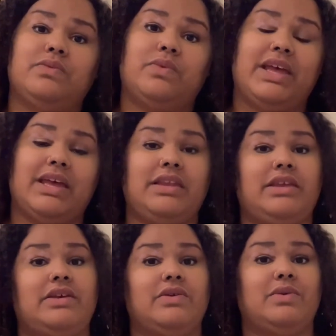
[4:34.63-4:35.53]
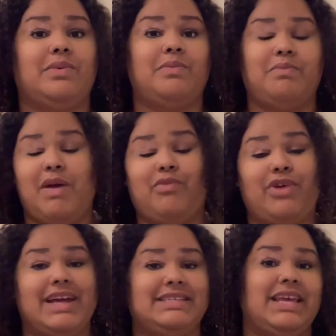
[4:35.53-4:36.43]
When you
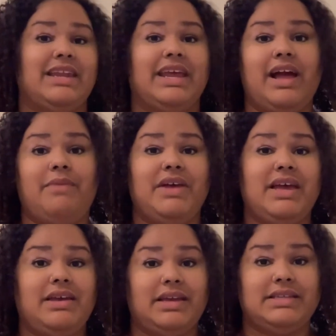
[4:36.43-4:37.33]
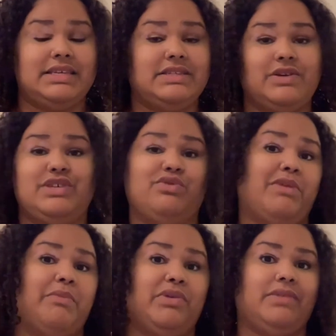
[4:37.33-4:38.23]
memorize standing up, it's easier to
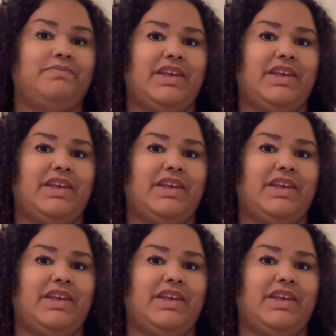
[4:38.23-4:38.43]
remember.